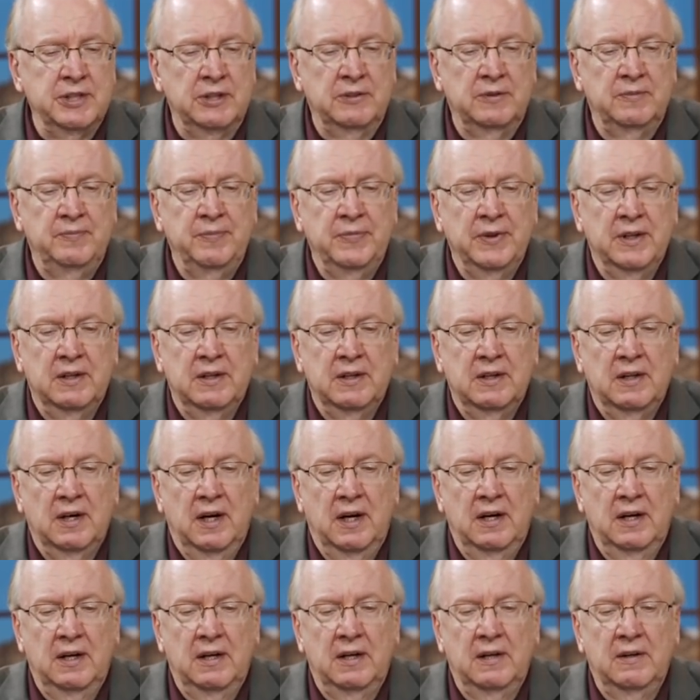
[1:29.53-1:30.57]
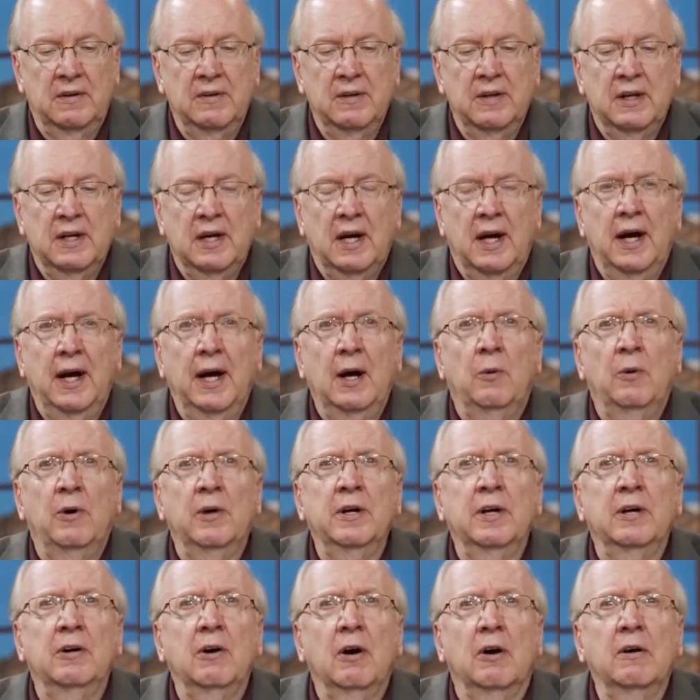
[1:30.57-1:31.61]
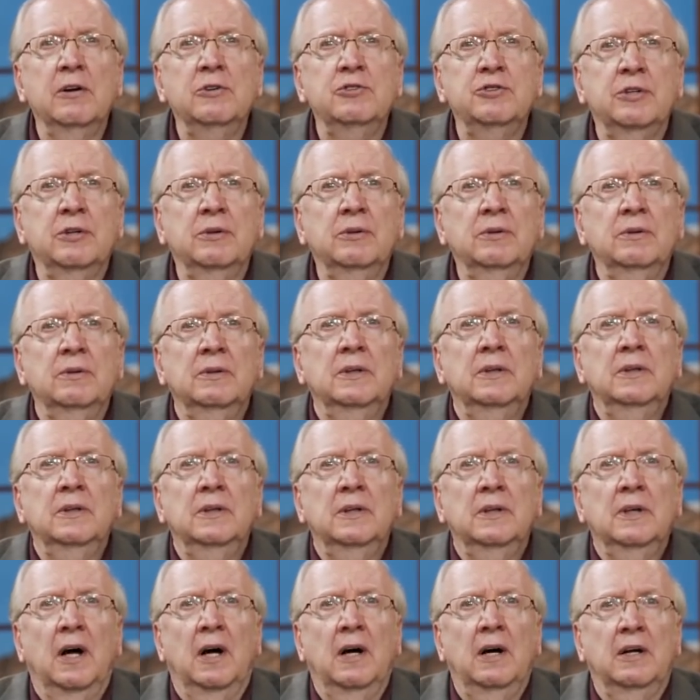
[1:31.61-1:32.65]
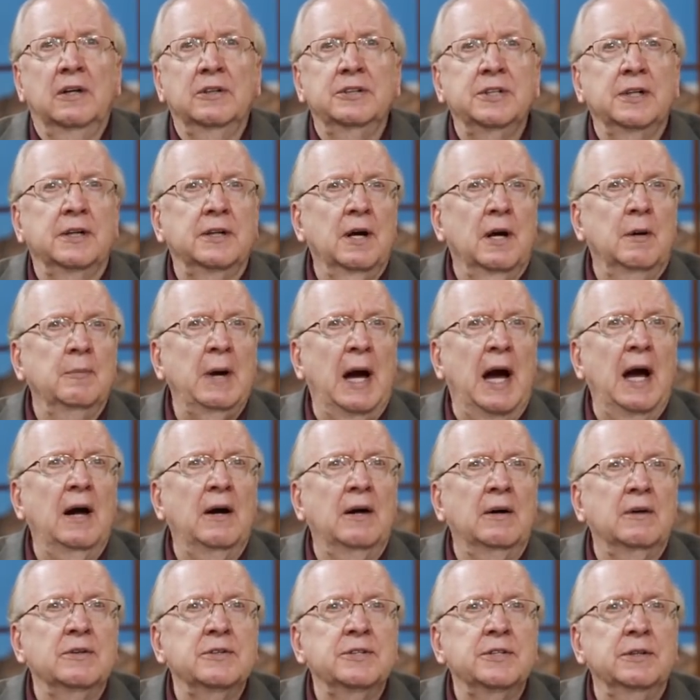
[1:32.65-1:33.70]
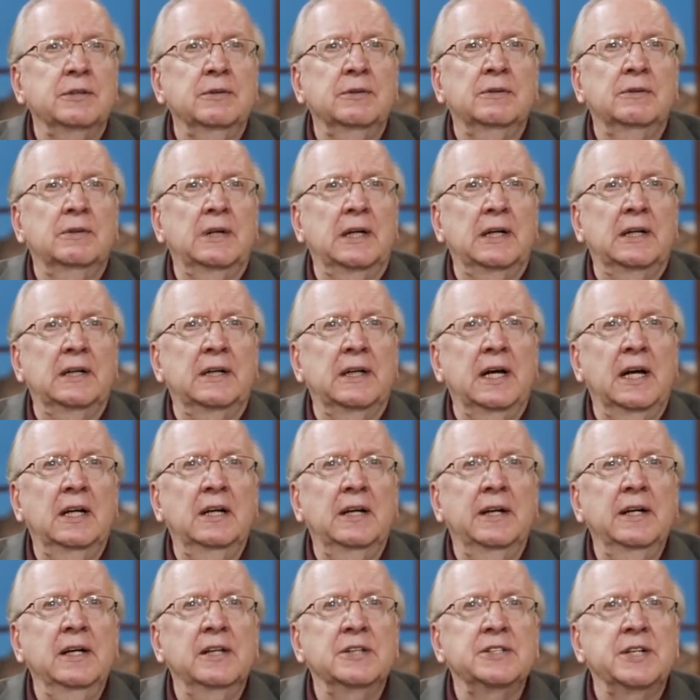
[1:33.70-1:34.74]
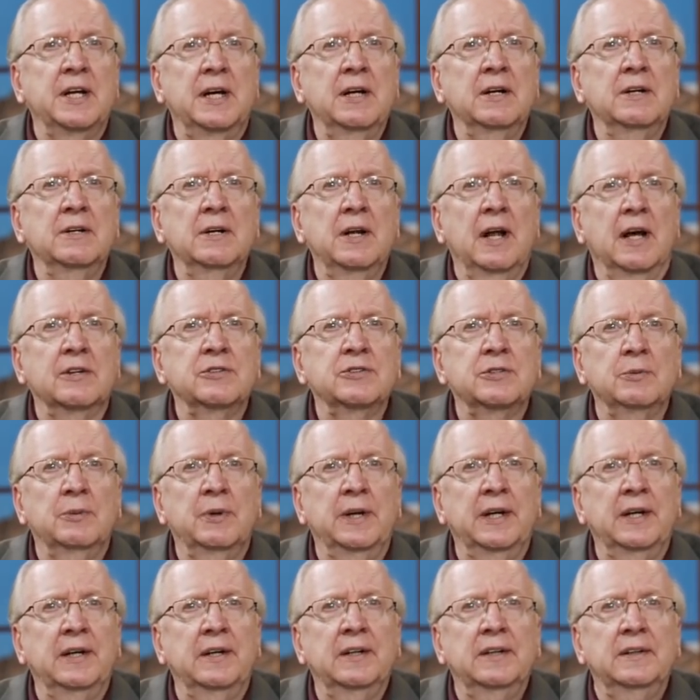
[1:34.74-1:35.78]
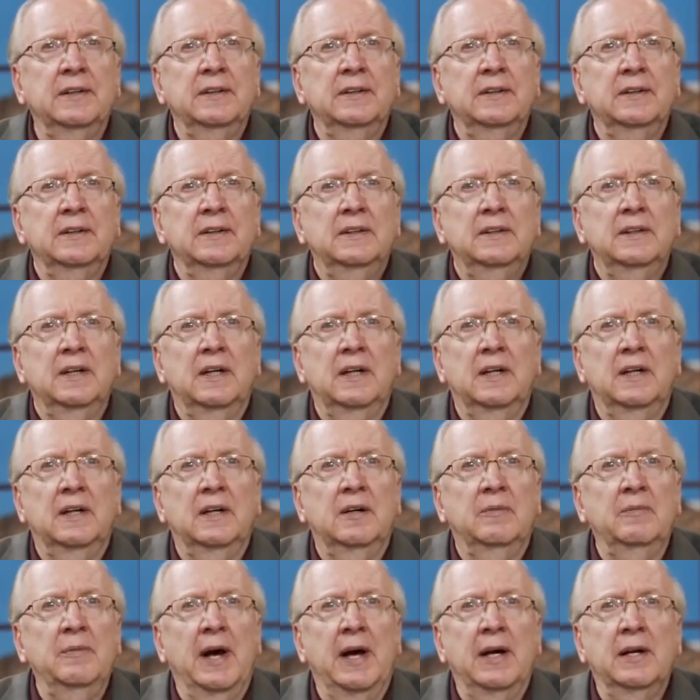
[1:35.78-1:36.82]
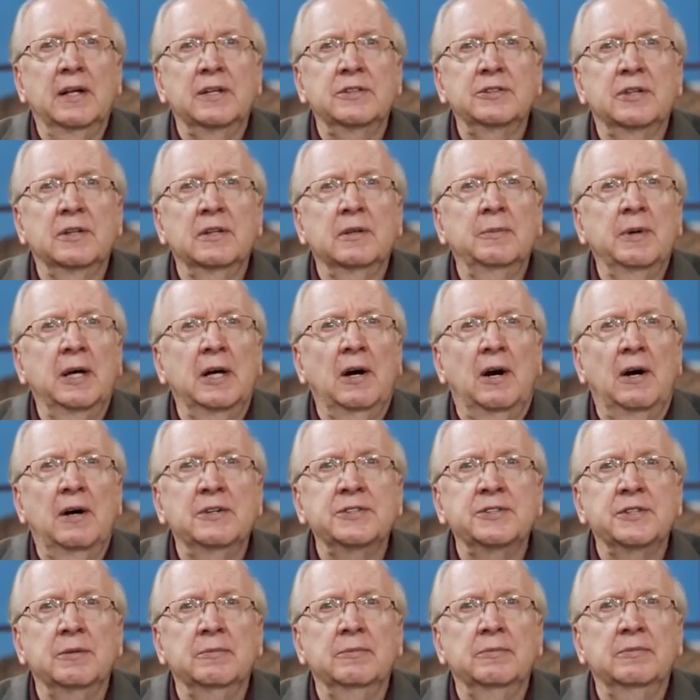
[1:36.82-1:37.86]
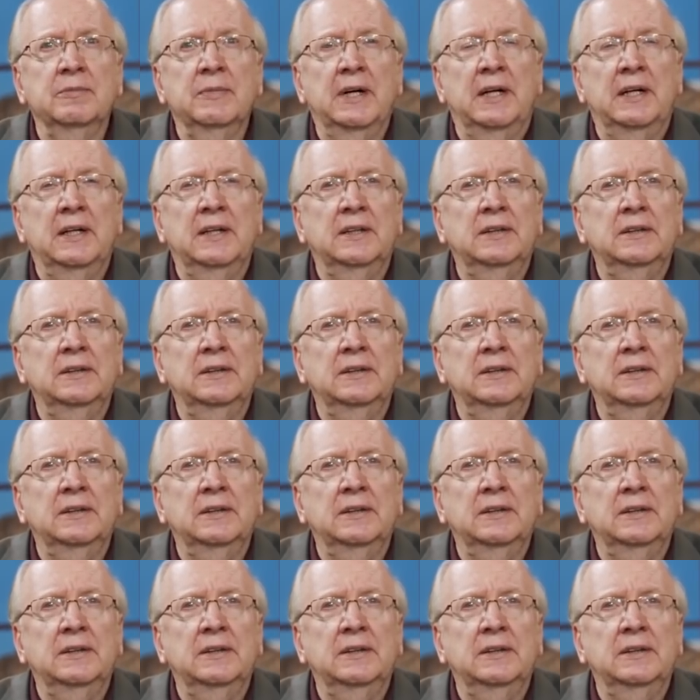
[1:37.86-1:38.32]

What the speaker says: So, hey, I want to encourage you to come out to Healing is Here next week. Man, it's going to be awesome.